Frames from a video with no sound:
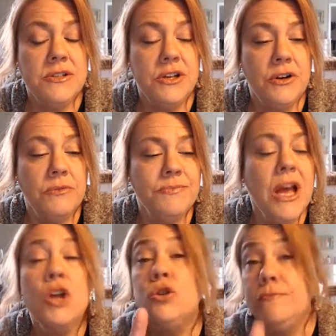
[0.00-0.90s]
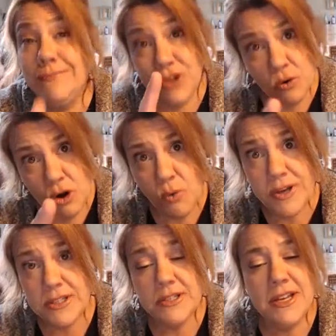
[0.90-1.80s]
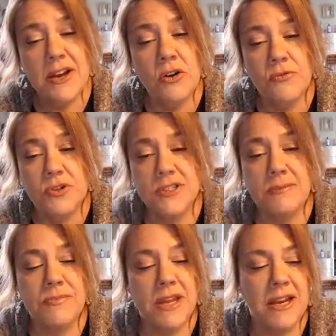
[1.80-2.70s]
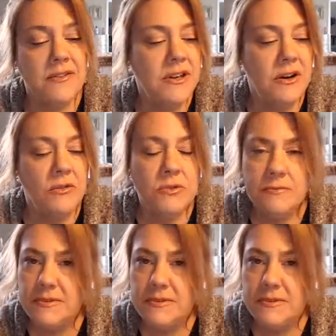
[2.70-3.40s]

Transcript: don't go into debt over something,